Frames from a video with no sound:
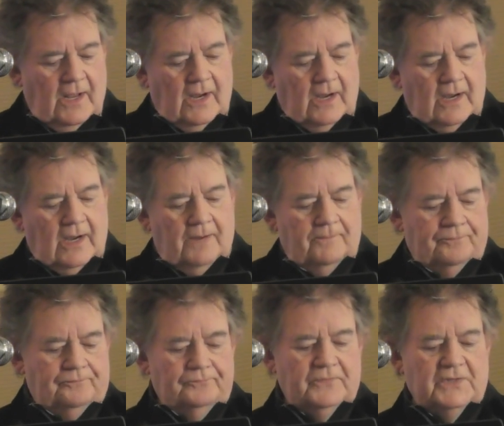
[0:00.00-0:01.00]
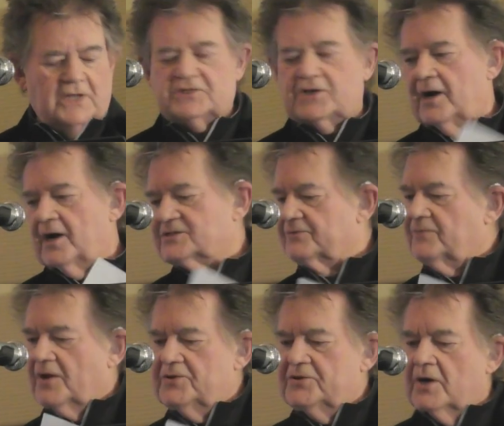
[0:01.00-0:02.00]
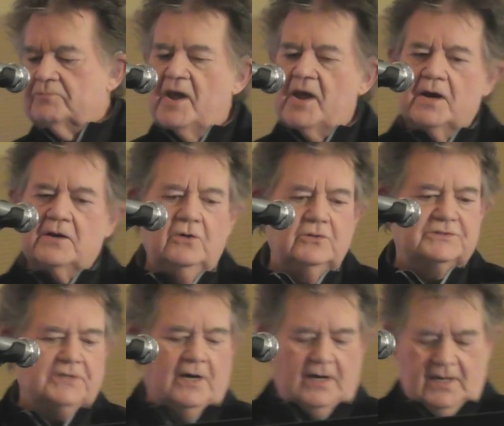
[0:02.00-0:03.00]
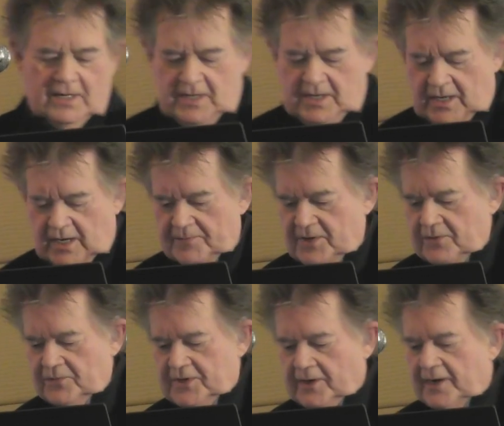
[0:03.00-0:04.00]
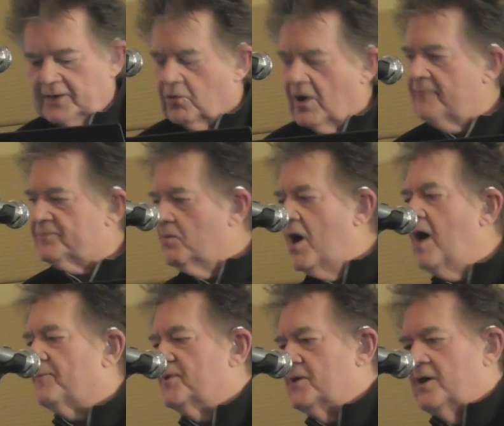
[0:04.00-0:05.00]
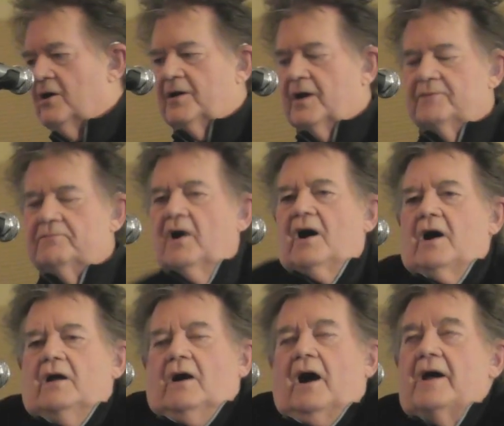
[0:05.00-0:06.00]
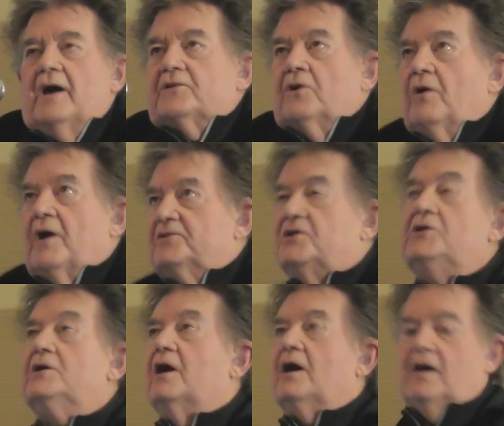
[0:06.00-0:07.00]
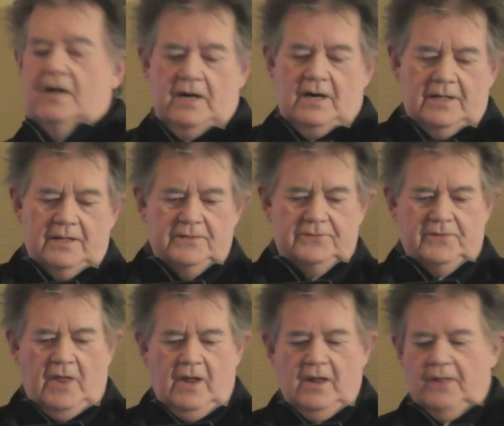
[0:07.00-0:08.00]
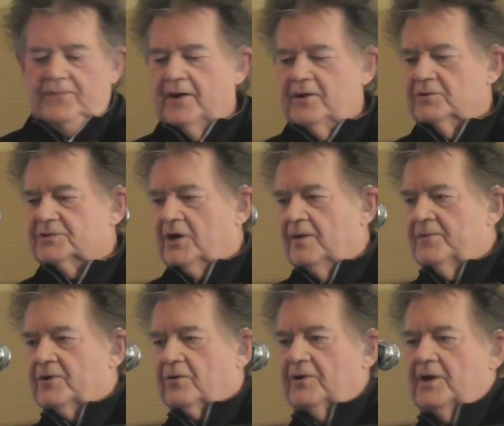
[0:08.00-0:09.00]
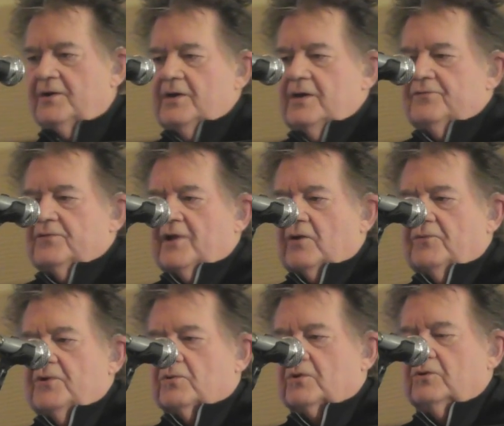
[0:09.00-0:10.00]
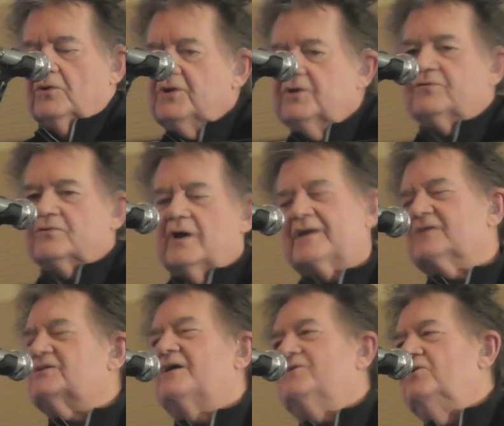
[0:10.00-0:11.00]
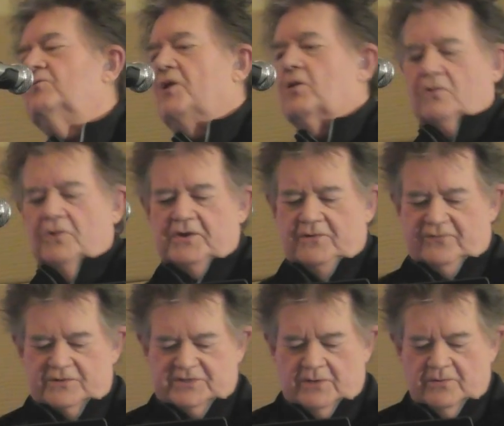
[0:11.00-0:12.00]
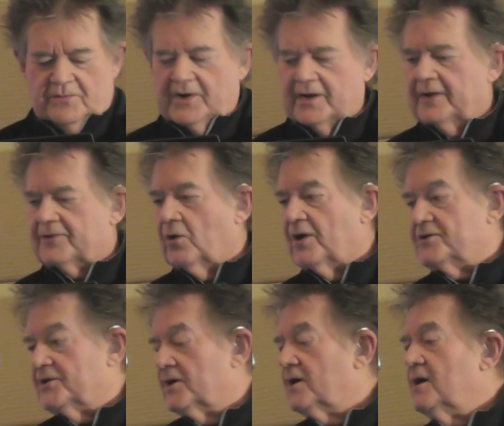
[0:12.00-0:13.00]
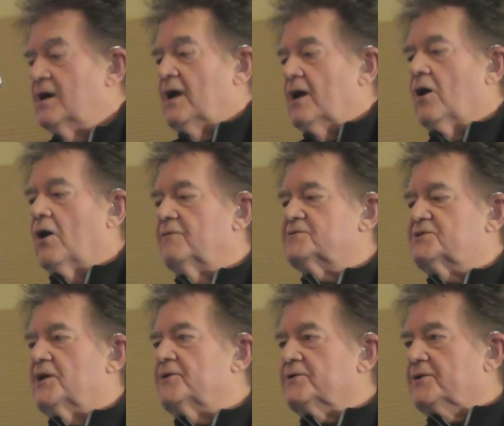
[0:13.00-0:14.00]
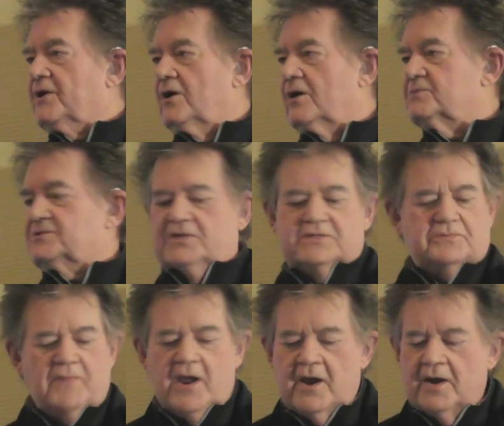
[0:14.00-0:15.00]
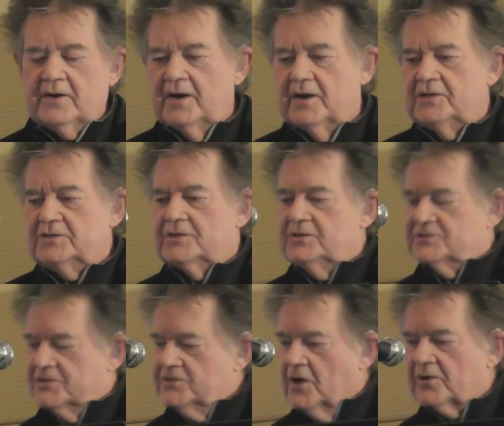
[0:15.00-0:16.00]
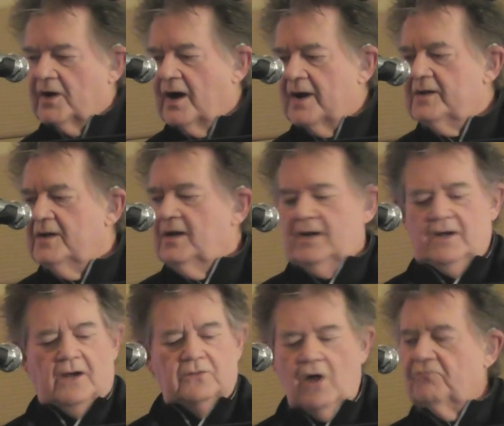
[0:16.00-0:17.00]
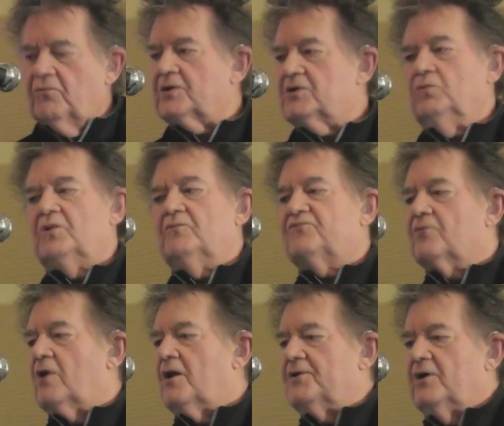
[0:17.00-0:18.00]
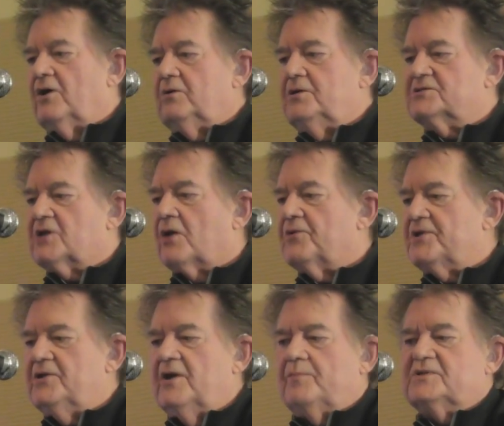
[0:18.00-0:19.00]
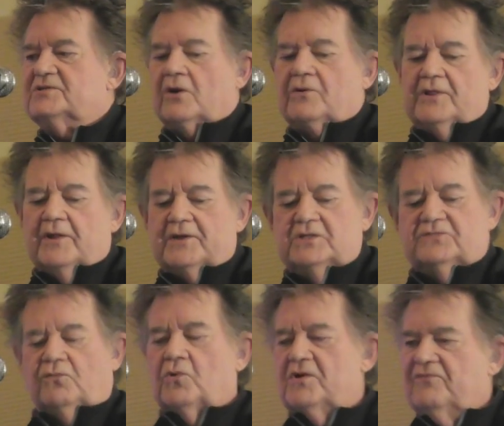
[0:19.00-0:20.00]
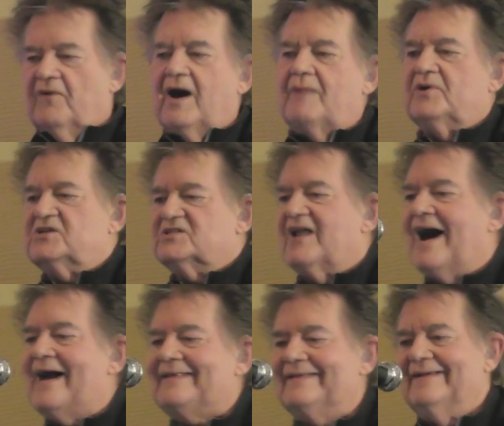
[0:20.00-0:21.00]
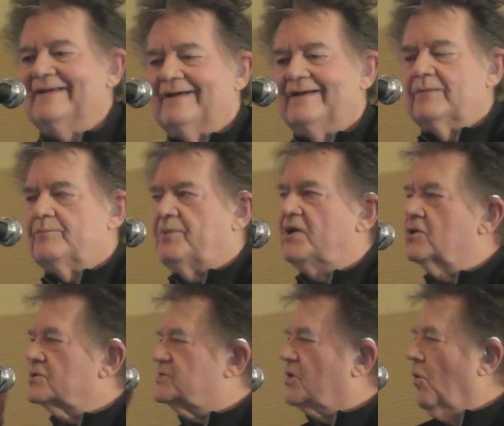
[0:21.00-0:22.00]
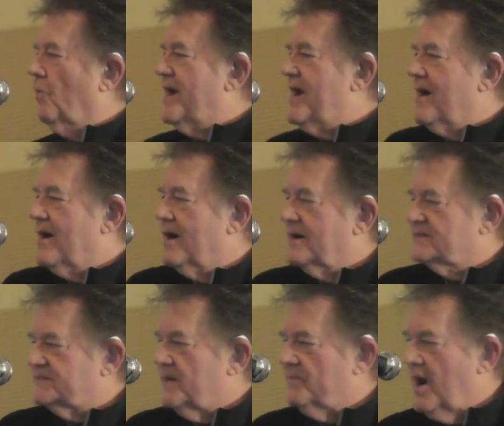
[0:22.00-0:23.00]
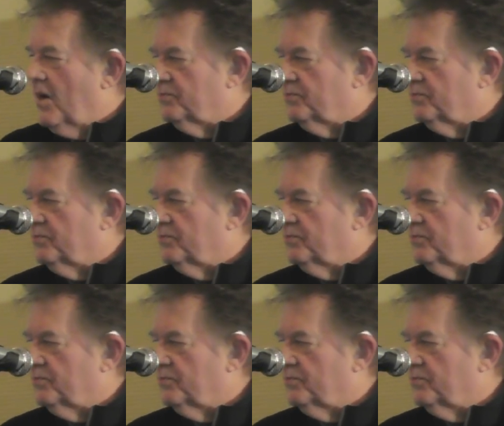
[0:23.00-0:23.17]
Um, next guy is a, a young man who's, uh, I mean, we kind of grabbed him up, you know, and I, I, I had no idea uh, that he was coming or even that we were looking for, I guess I knew we were looking for someone, but I had no idea. All of a sudden comes this man, and he's, he's a young guy, I love working with him for audio. He's already hip. He's already like he's 45, but he's not. Pierce Colbert, step out,